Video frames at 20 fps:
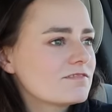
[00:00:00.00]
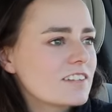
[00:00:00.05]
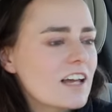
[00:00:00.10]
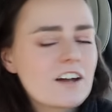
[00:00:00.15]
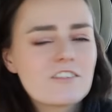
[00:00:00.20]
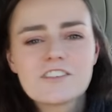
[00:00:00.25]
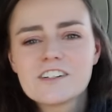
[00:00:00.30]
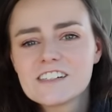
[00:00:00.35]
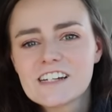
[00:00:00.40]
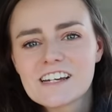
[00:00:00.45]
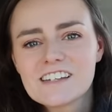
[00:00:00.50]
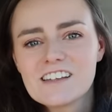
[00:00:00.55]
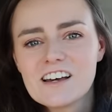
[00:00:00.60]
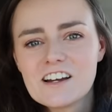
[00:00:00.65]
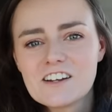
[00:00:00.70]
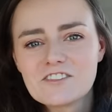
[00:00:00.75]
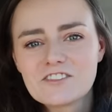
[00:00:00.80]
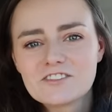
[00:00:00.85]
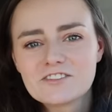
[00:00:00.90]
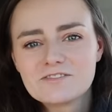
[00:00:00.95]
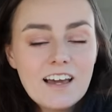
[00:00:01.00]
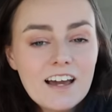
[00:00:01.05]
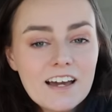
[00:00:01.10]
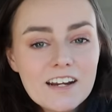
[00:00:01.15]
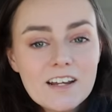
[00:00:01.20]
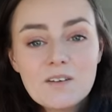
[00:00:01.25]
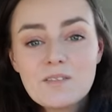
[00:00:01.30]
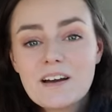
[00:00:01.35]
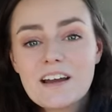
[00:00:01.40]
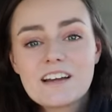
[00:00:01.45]
everyday life.
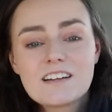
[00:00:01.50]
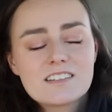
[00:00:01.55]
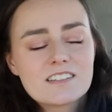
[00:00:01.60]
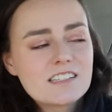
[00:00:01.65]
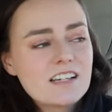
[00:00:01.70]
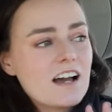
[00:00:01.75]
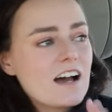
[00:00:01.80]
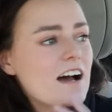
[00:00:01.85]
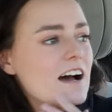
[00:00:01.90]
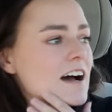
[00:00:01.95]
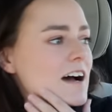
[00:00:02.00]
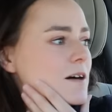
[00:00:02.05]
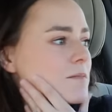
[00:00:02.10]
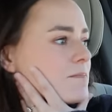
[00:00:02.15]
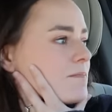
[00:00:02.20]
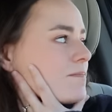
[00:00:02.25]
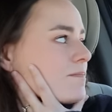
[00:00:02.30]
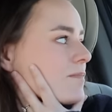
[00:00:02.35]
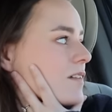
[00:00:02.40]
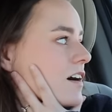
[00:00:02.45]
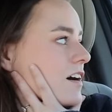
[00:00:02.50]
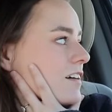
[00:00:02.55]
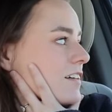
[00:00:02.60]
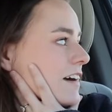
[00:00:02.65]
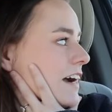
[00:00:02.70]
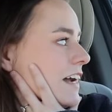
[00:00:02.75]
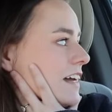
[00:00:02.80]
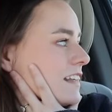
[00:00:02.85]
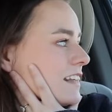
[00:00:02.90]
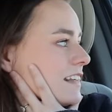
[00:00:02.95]
Anyways, um, all
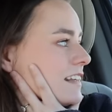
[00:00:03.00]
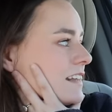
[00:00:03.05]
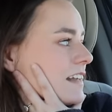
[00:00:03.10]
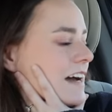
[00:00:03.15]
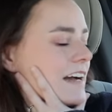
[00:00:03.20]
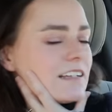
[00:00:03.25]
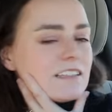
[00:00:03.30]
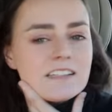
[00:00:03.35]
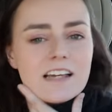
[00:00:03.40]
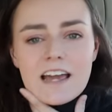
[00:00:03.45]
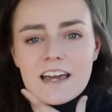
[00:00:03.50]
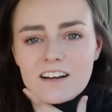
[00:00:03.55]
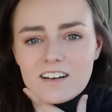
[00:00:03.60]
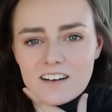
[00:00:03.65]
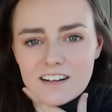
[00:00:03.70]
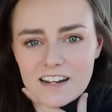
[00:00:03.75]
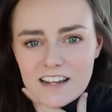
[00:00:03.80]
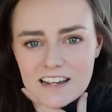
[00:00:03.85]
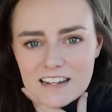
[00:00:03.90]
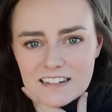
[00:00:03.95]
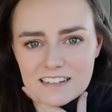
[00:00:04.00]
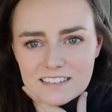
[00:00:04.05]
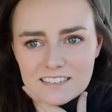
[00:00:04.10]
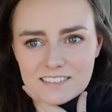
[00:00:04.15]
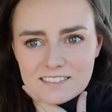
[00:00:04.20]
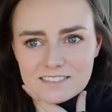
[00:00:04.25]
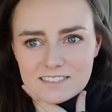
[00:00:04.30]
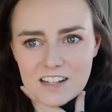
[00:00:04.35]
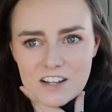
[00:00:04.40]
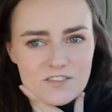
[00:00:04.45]
right, let's head on
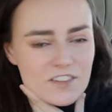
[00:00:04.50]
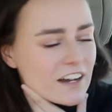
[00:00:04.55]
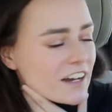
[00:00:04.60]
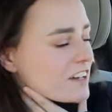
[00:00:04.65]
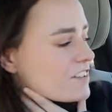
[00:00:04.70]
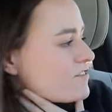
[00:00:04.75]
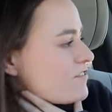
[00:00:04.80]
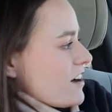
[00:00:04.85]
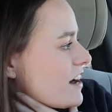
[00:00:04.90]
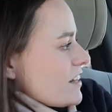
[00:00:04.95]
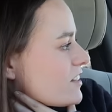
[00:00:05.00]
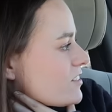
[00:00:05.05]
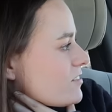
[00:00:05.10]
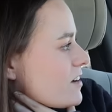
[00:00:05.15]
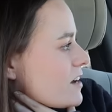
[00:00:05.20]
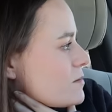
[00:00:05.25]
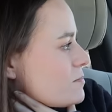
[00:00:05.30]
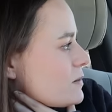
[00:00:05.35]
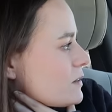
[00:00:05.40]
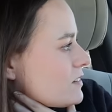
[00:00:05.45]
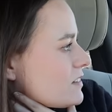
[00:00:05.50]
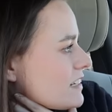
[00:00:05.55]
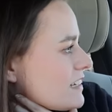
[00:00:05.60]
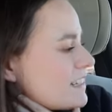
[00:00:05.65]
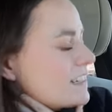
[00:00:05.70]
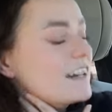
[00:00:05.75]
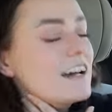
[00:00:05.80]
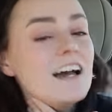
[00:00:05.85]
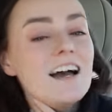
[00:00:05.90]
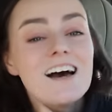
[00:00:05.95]
in. If I can find the right
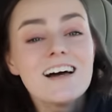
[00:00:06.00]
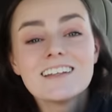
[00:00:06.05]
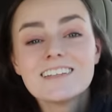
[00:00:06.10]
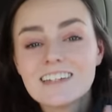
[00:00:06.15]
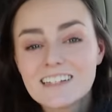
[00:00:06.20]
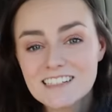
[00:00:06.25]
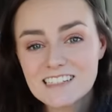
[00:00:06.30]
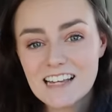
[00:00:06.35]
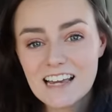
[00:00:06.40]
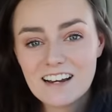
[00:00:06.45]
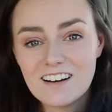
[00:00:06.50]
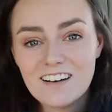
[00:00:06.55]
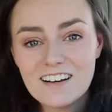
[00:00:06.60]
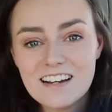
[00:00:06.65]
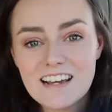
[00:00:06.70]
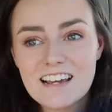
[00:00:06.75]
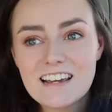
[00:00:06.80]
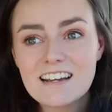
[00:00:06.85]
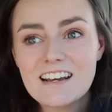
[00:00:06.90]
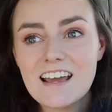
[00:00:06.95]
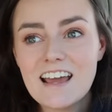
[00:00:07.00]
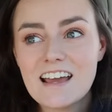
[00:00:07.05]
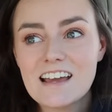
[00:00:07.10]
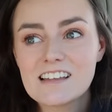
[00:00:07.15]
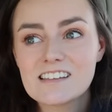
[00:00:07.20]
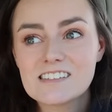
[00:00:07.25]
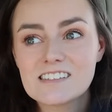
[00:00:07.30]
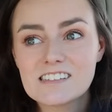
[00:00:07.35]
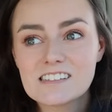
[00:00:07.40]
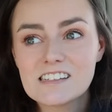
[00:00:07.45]
building, let's head on in
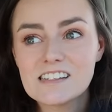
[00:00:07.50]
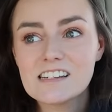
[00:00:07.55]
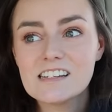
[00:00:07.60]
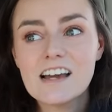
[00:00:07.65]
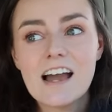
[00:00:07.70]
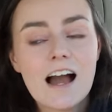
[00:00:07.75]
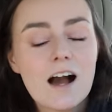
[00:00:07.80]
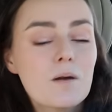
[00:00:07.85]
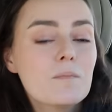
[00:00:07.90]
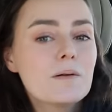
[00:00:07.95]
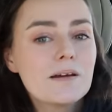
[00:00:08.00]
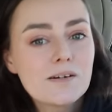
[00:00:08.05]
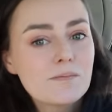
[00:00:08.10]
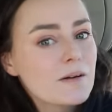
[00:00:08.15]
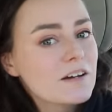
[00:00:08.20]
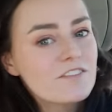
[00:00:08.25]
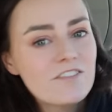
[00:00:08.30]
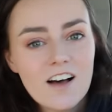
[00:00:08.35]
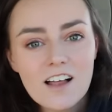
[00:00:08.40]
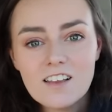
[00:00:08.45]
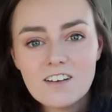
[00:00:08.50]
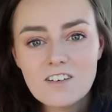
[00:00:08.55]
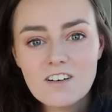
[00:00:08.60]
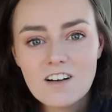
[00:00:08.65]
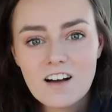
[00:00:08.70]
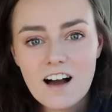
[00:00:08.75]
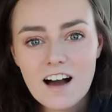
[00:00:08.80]
and see how big my follicle